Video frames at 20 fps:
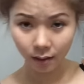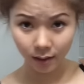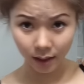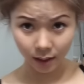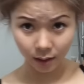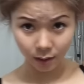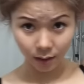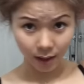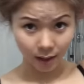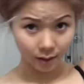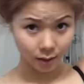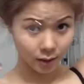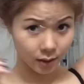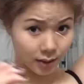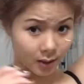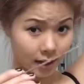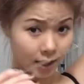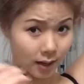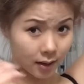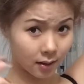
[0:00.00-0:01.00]
Then you get your
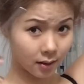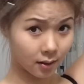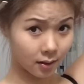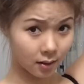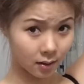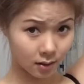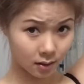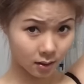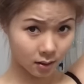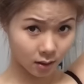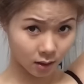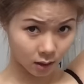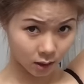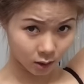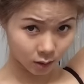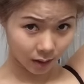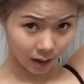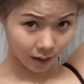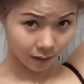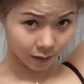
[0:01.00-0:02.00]
stick.
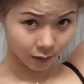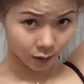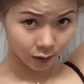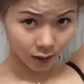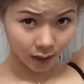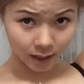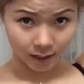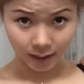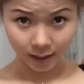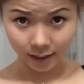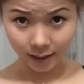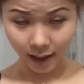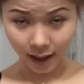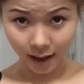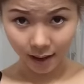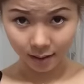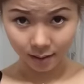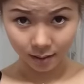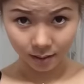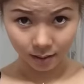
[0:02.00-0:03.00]
So after I did
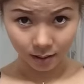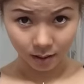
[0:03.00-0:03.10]
that,